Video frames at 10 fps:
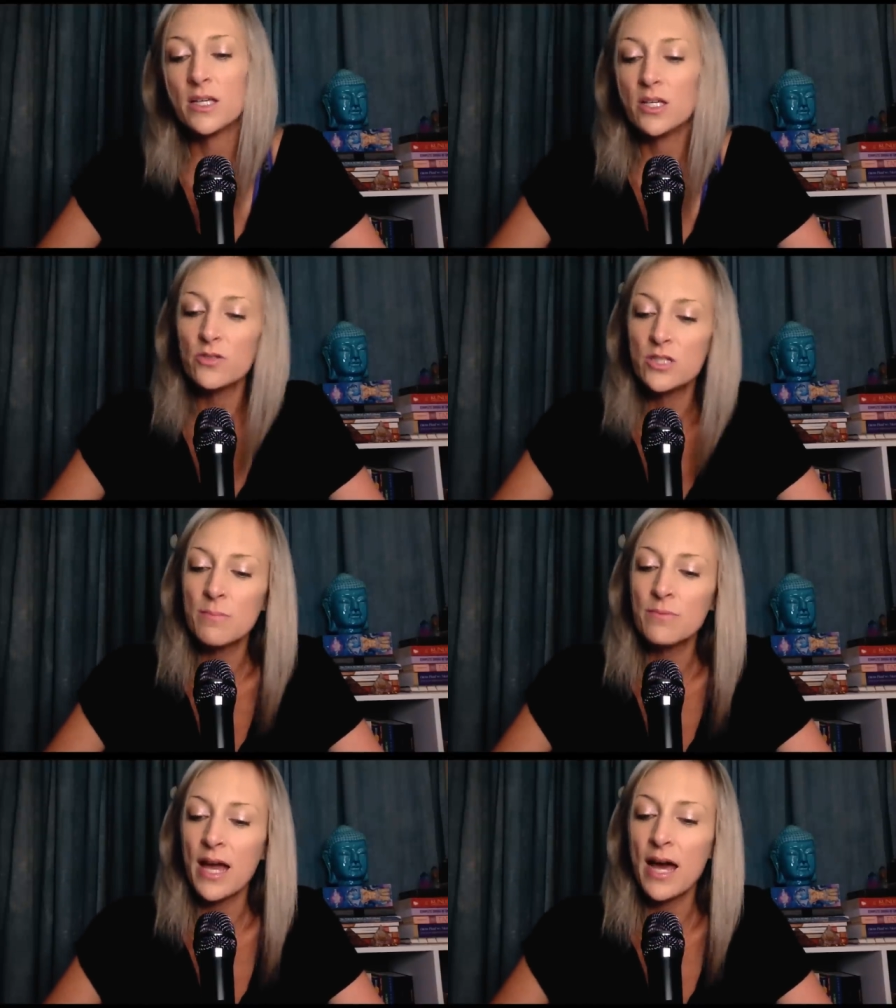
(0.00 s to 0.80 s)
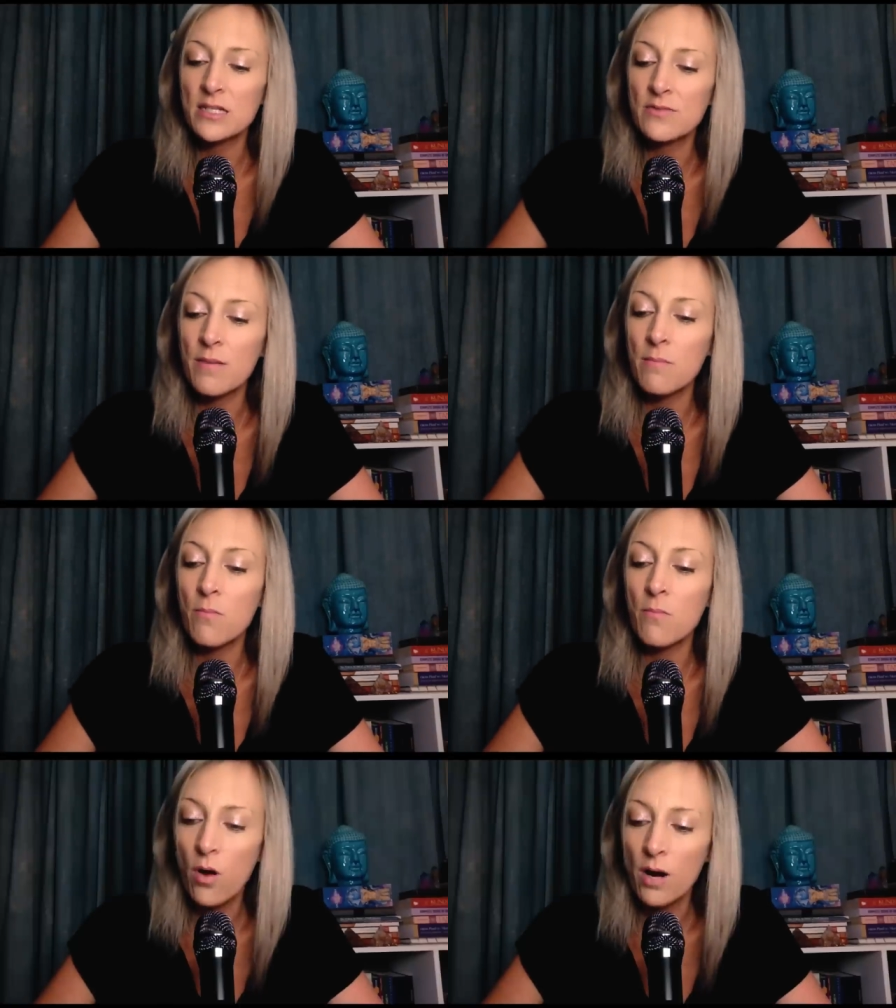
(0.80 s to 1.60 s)
You simply activate
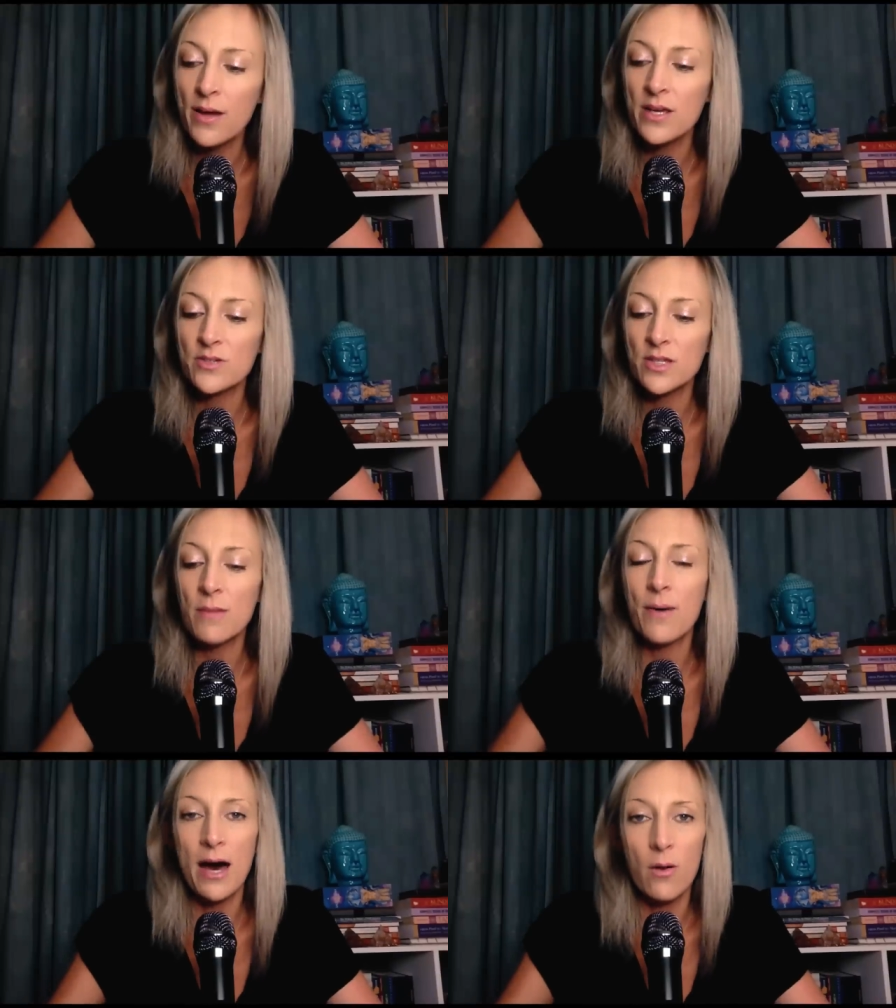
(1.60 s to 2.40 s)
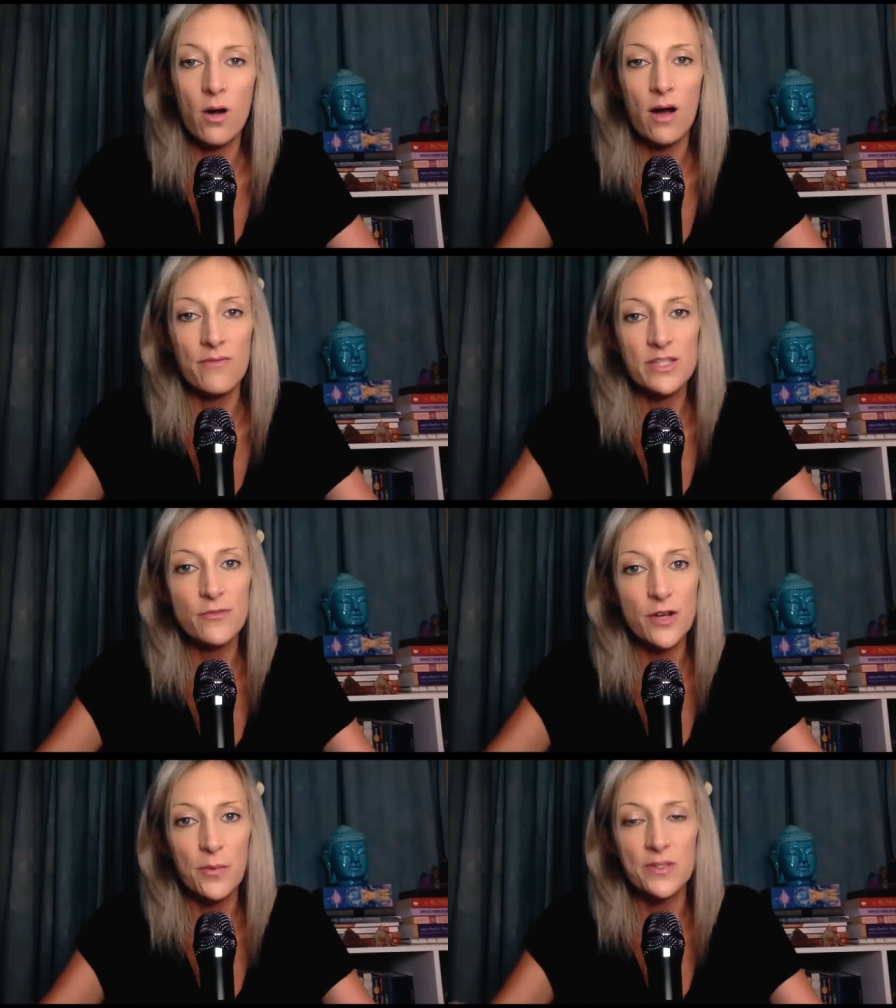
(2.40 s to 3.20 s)
more by using the power of these
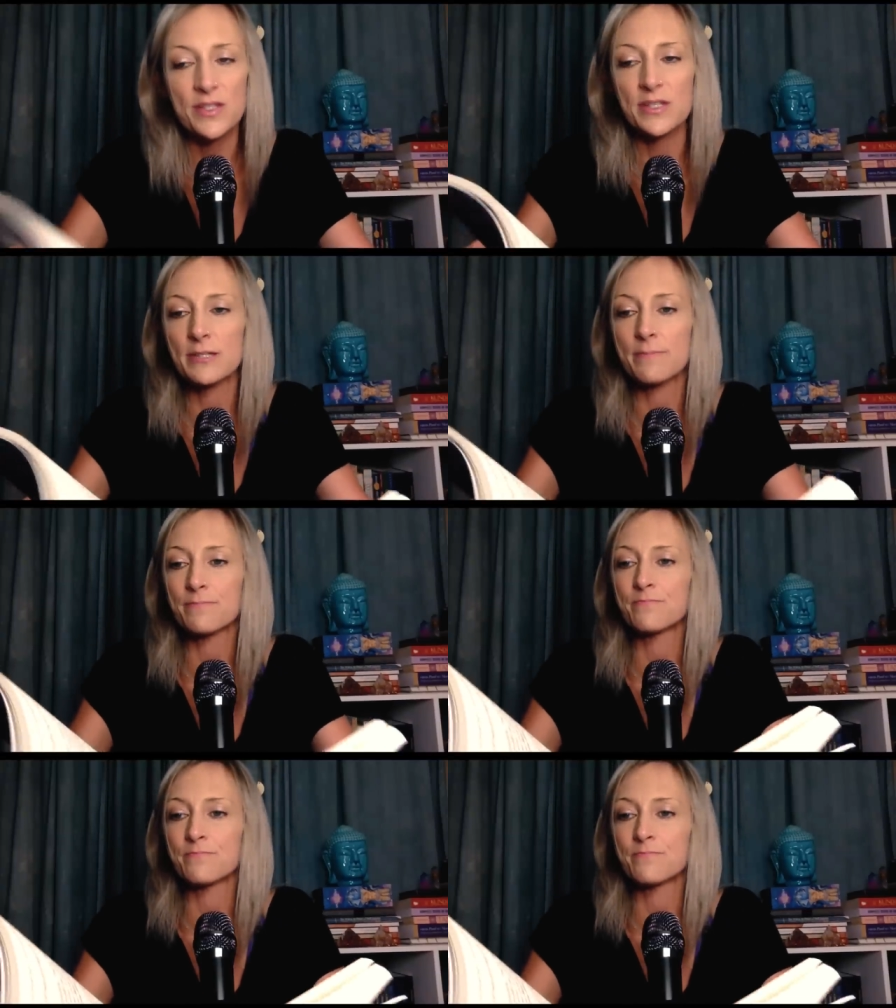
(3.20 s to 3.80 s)
frequencies.